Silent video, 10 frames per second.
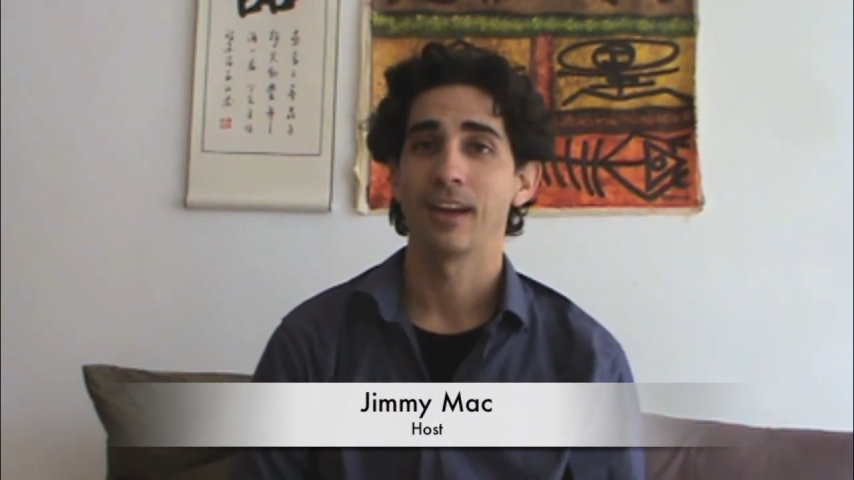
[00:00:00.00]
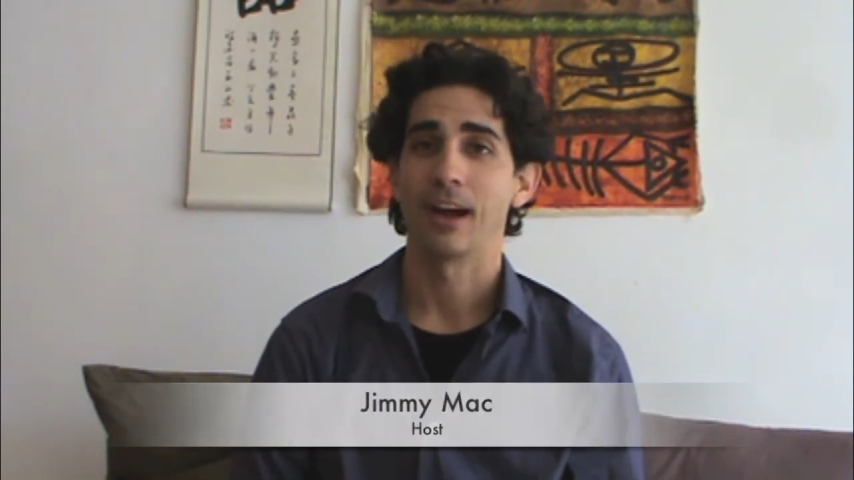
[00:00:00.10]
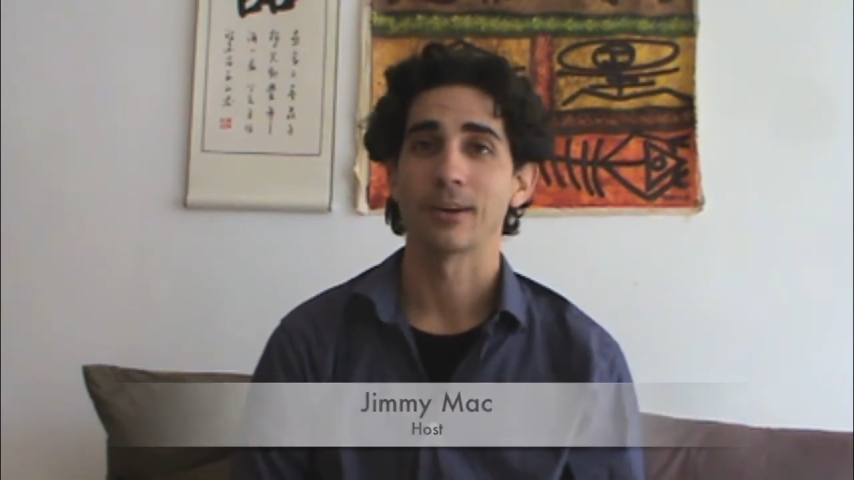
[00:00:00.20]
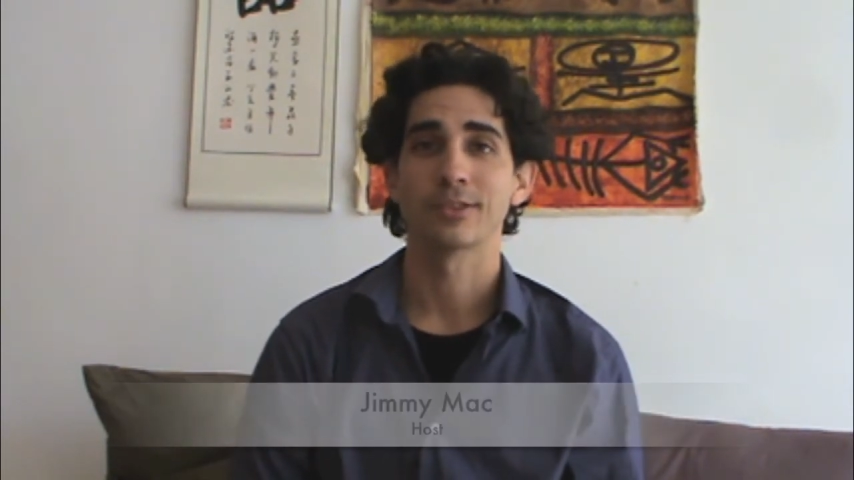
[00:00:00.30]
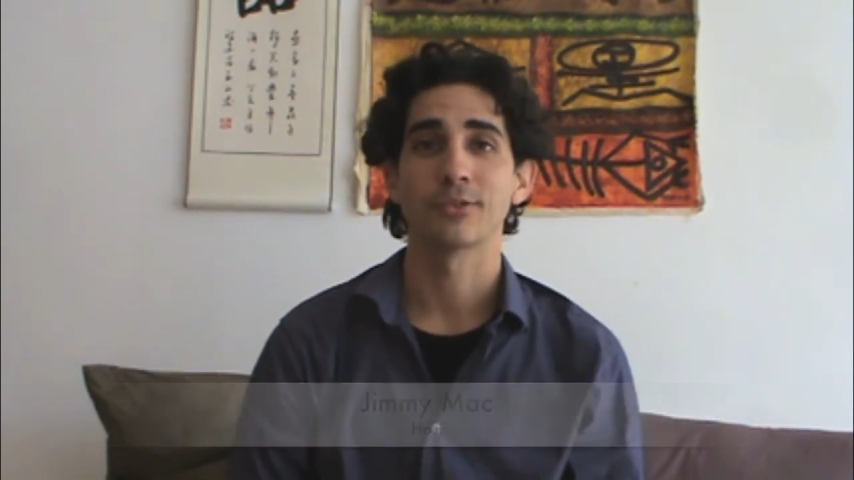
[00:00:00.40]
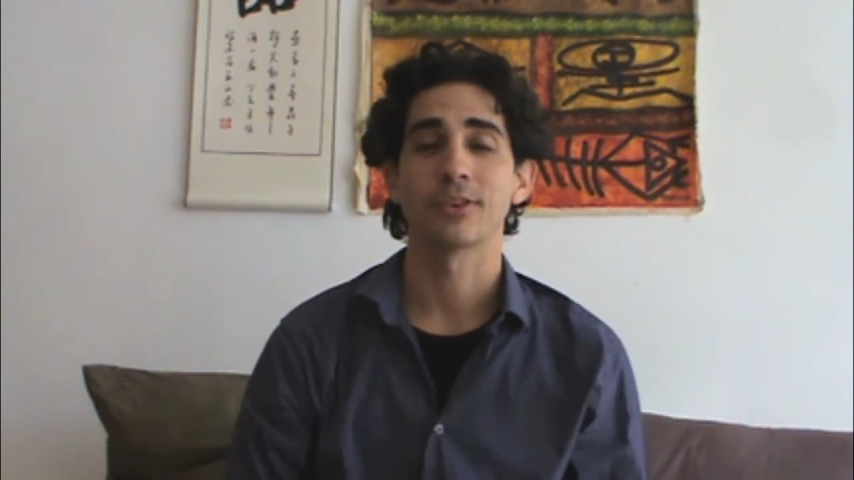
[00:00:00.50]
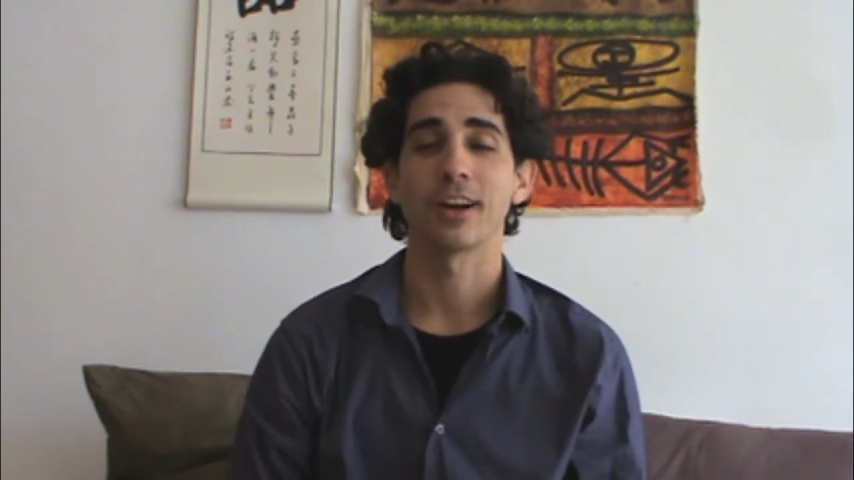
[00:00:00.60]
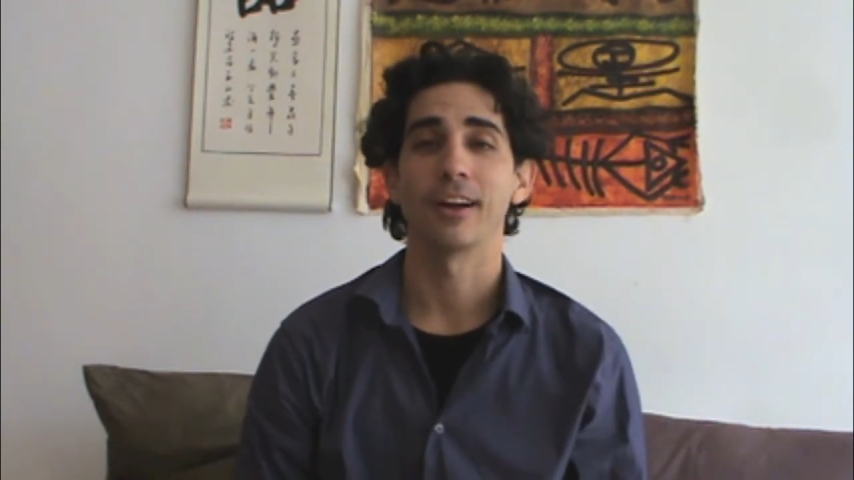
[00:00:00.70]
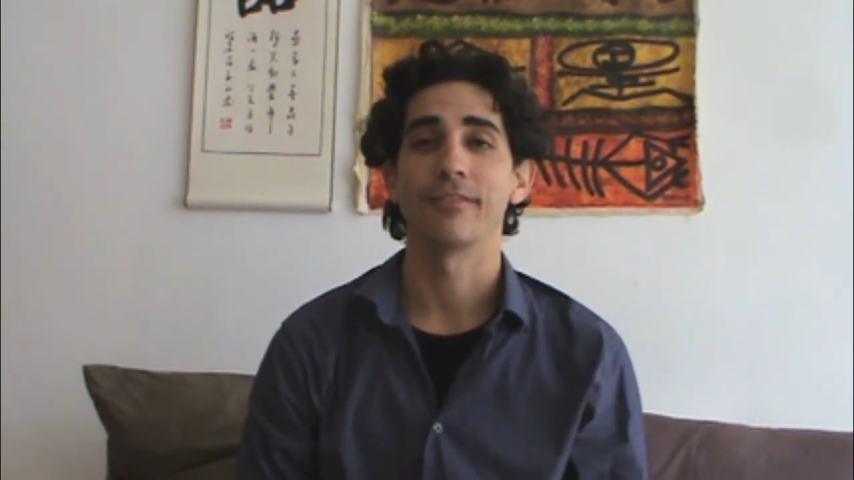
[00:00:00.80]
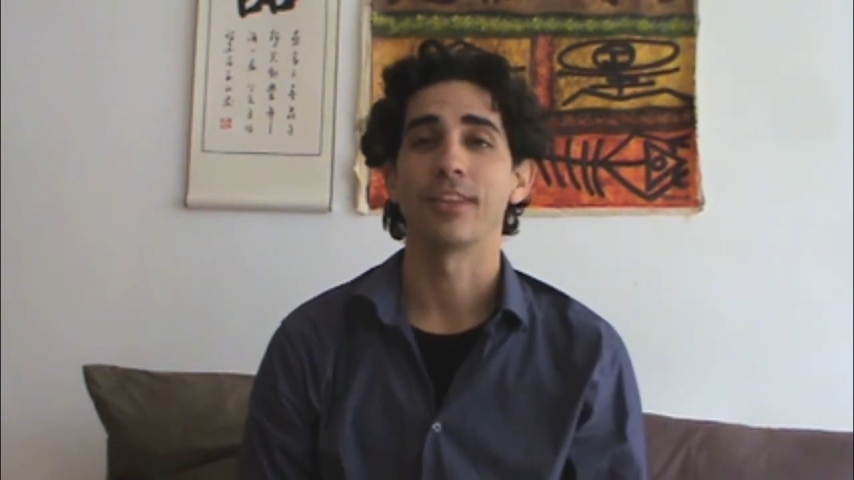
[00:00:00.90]
our
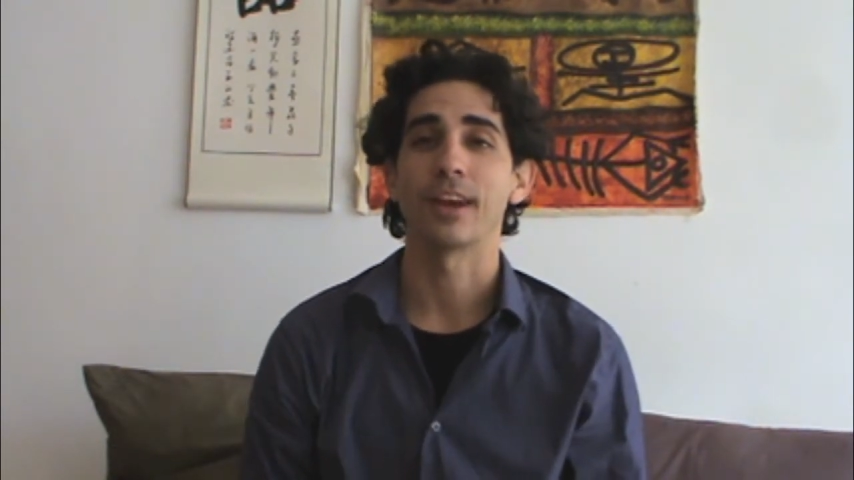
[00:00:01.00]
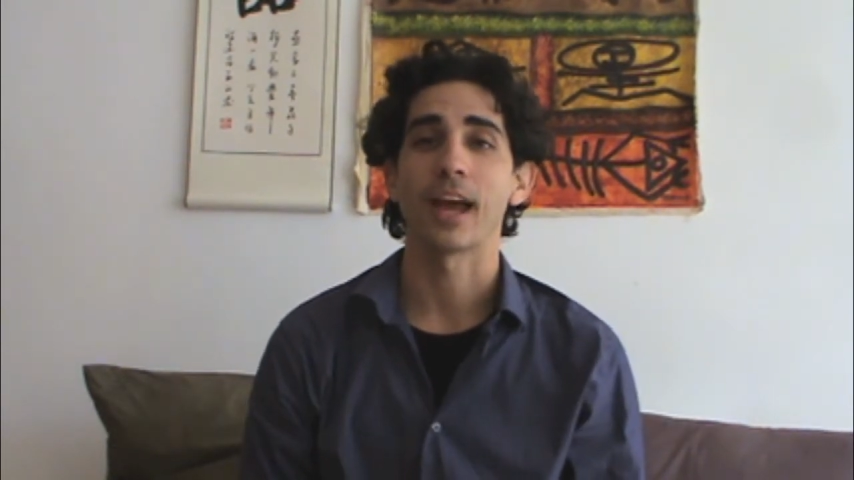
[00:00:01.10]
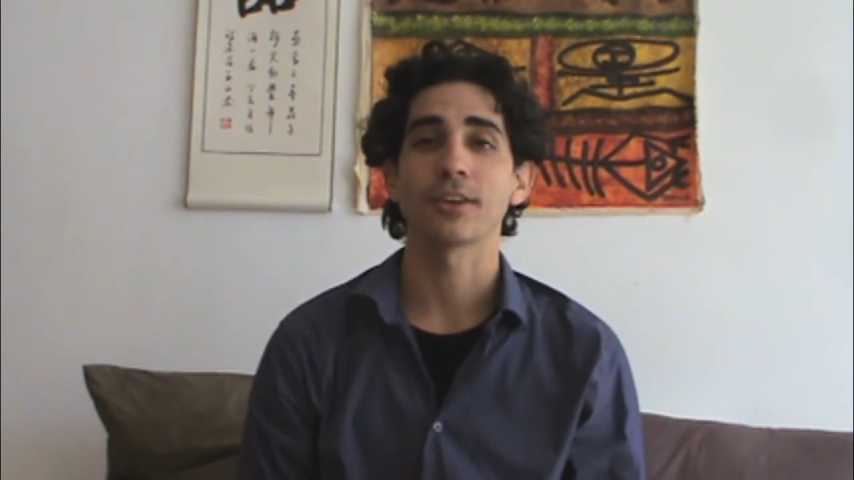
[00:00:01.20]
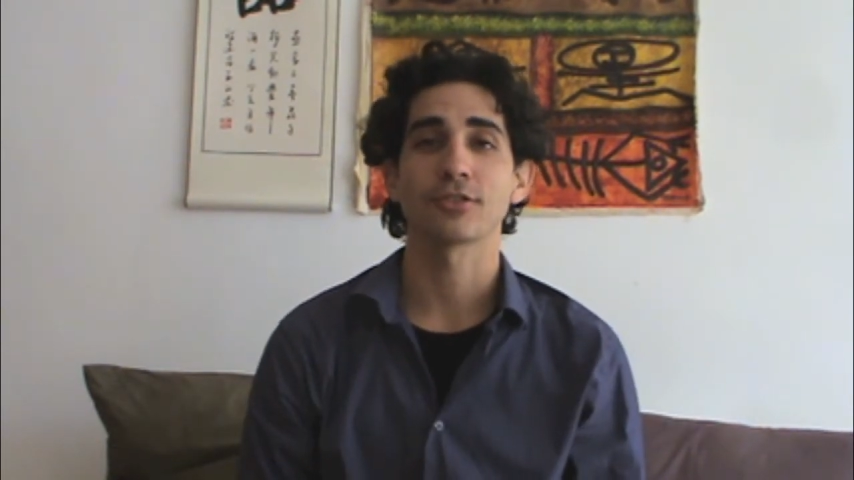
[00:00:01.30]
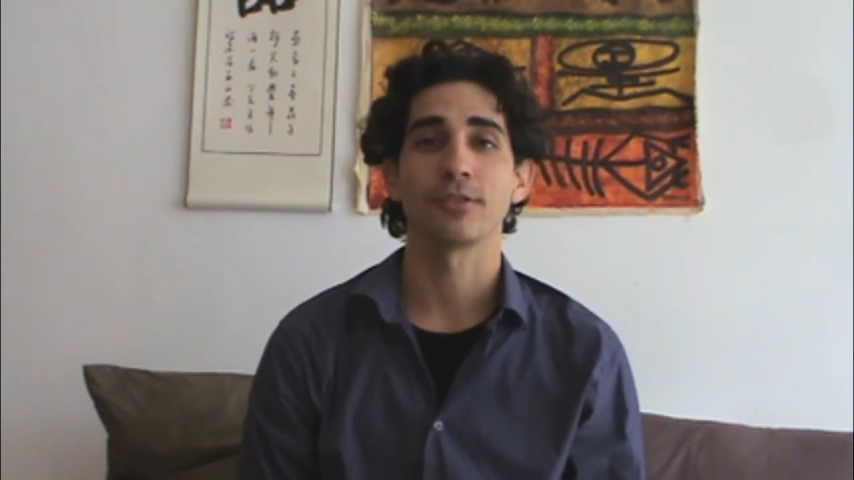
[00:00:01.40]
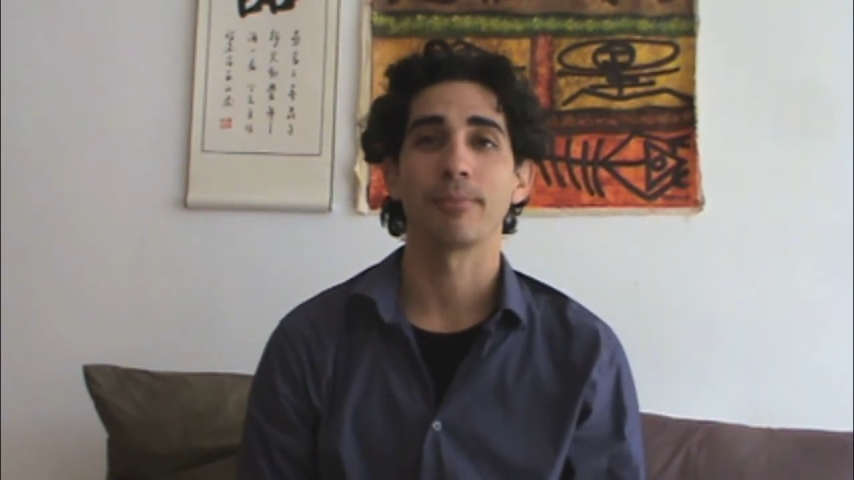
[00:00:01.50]
tour of the national